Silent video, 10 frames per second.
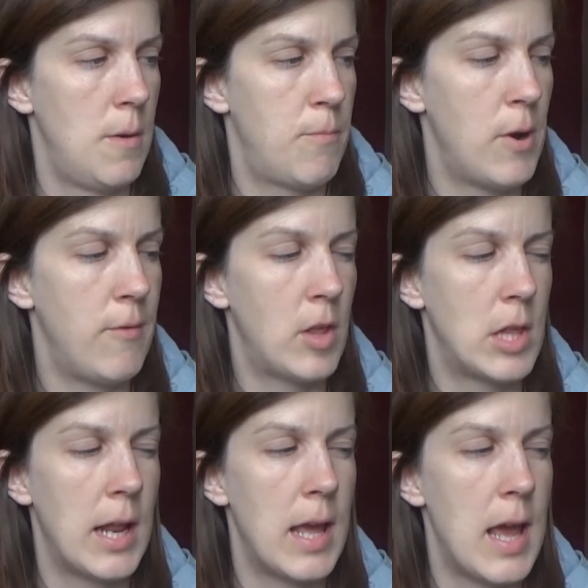
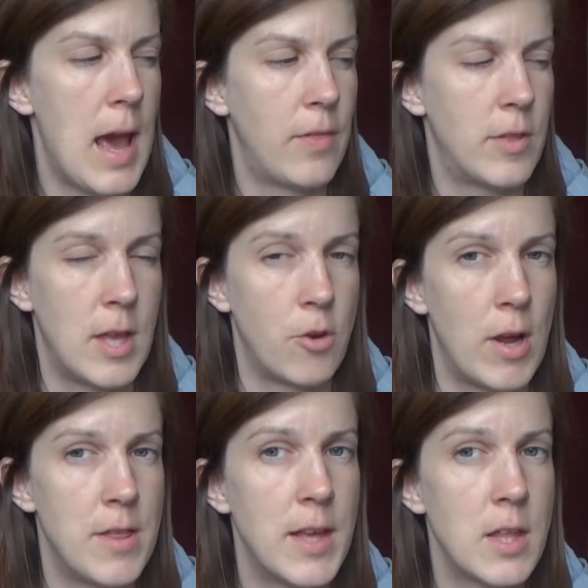previously and said
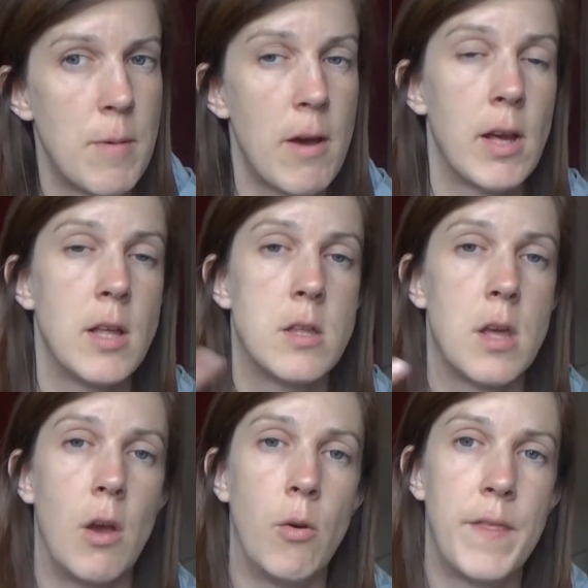great things about it,
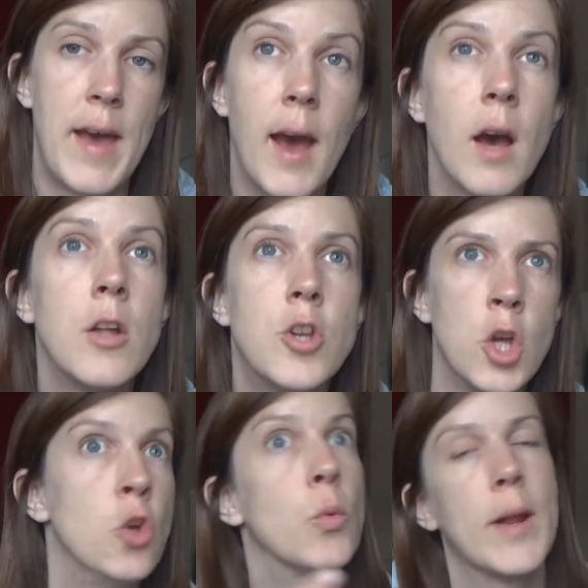so that
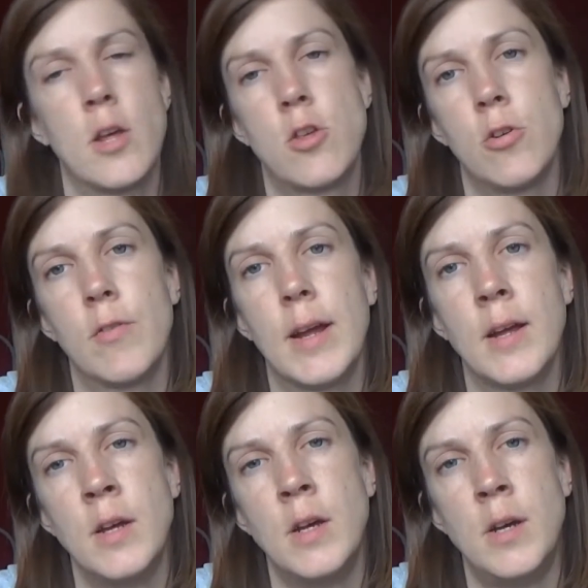too, when I saw it,
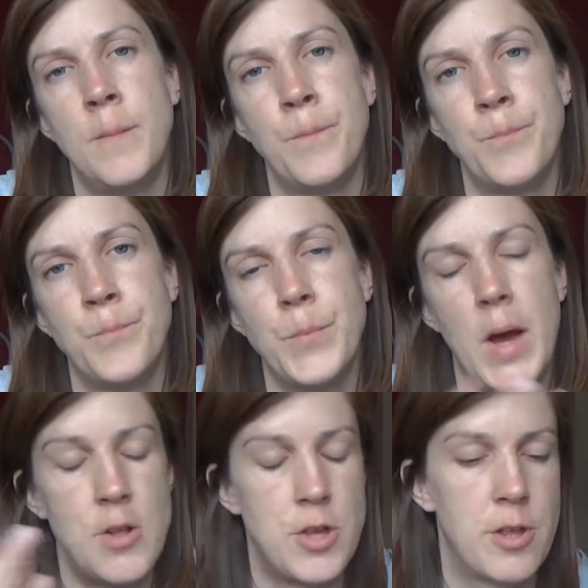
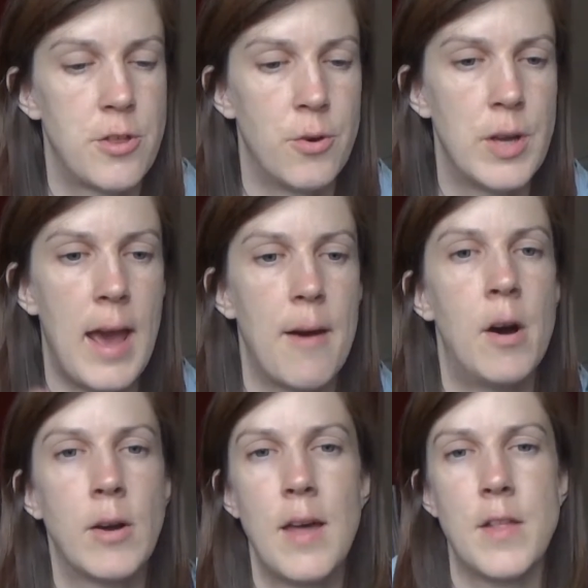I just thought, yeah,
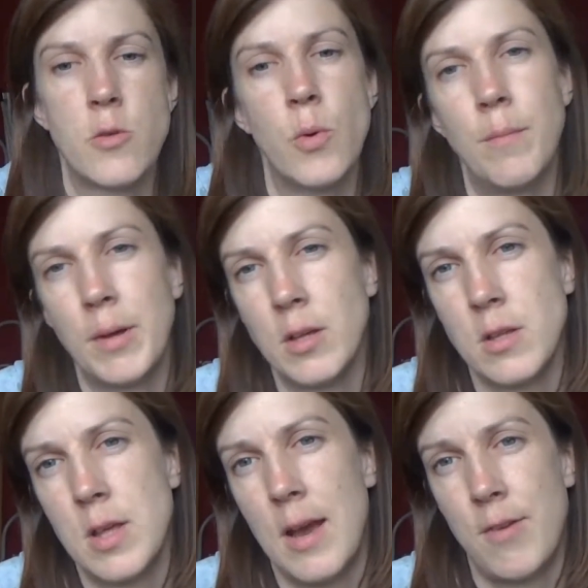I'll get this one
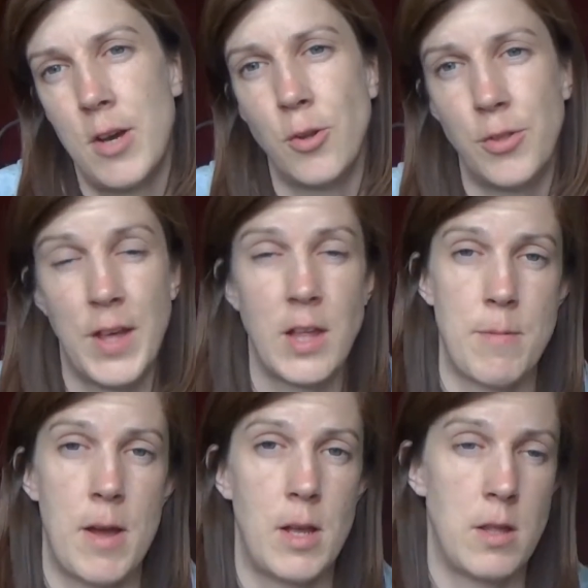because I've heard good things
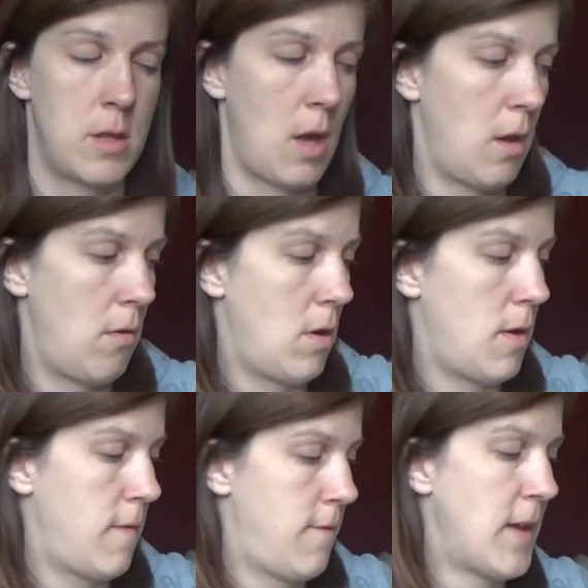about it. So
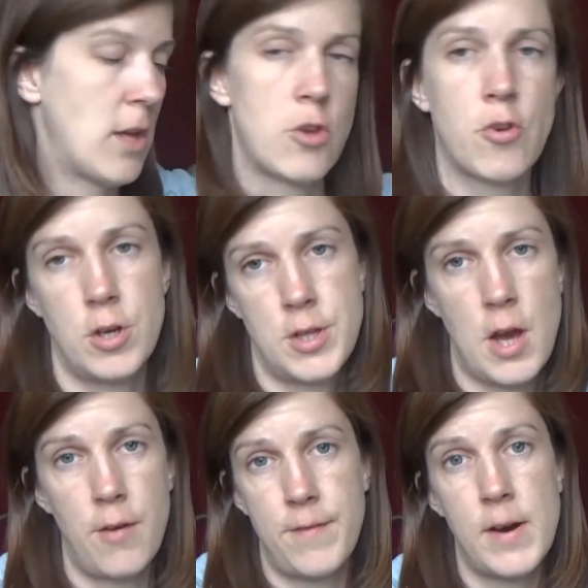fingers crossed that
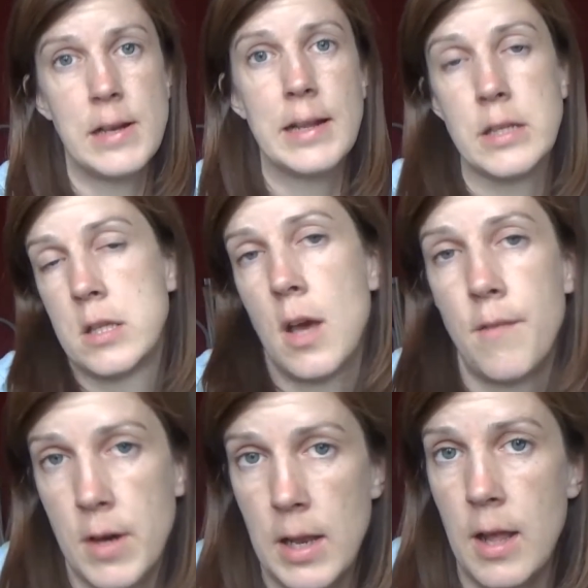I'll finally
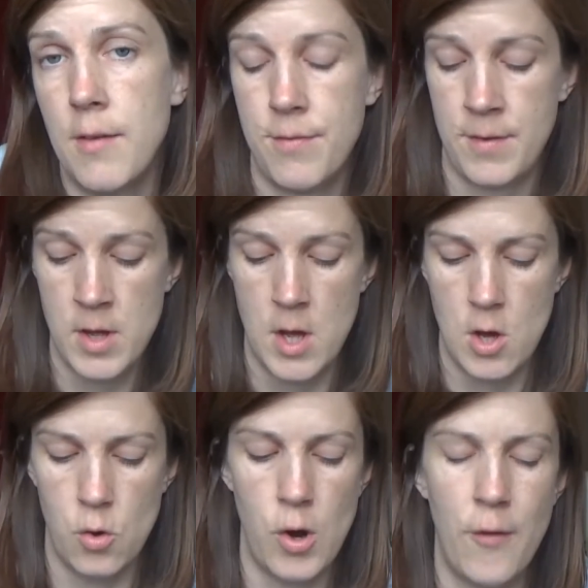discover a love,
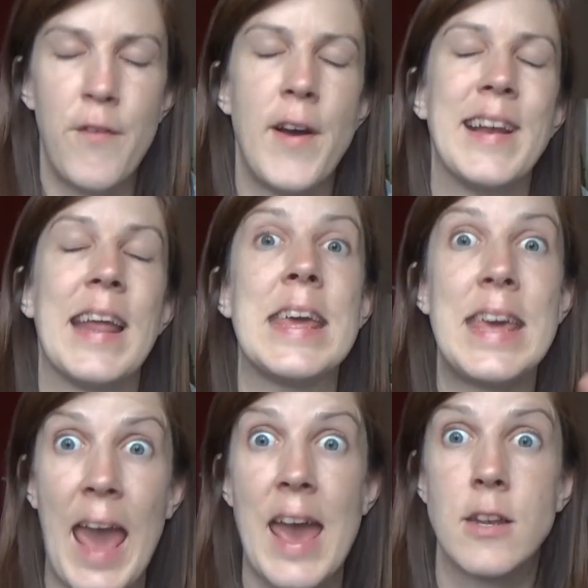or I'll finally
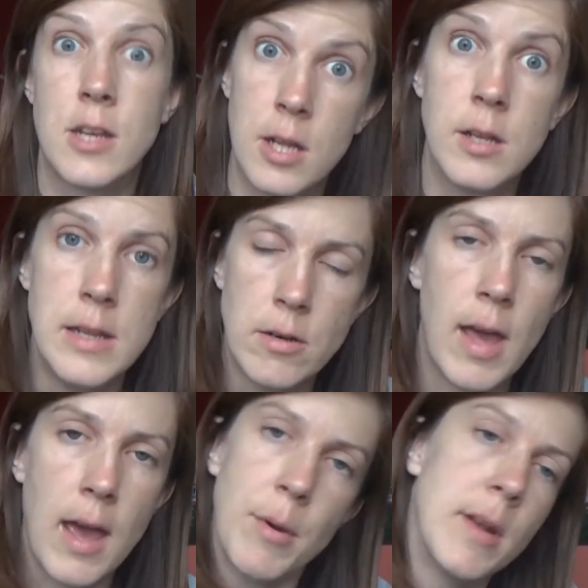get Neil
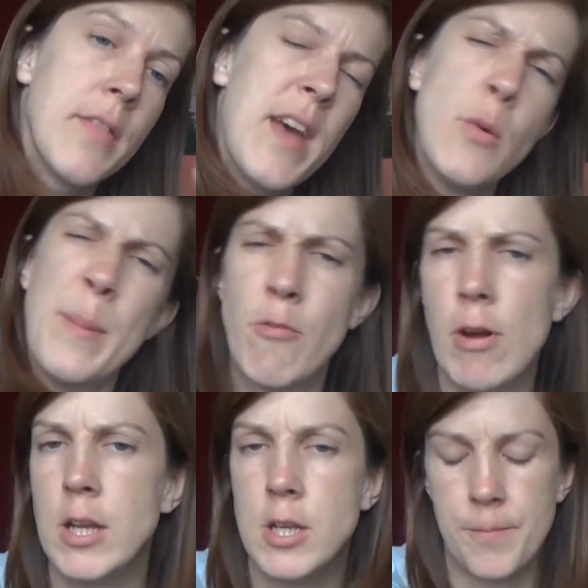Gaiman. That would be
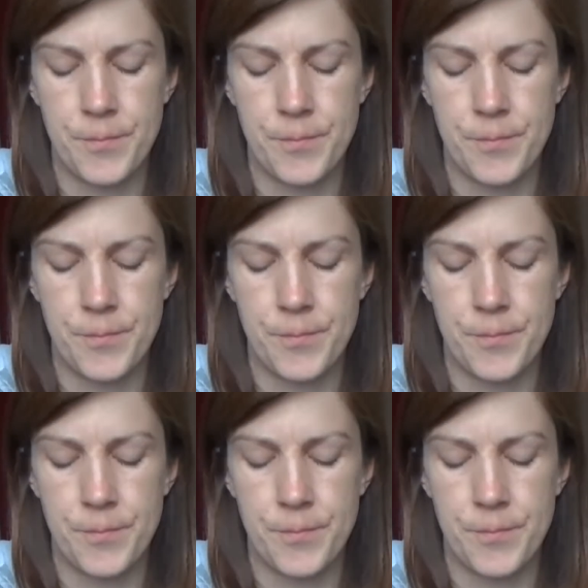great.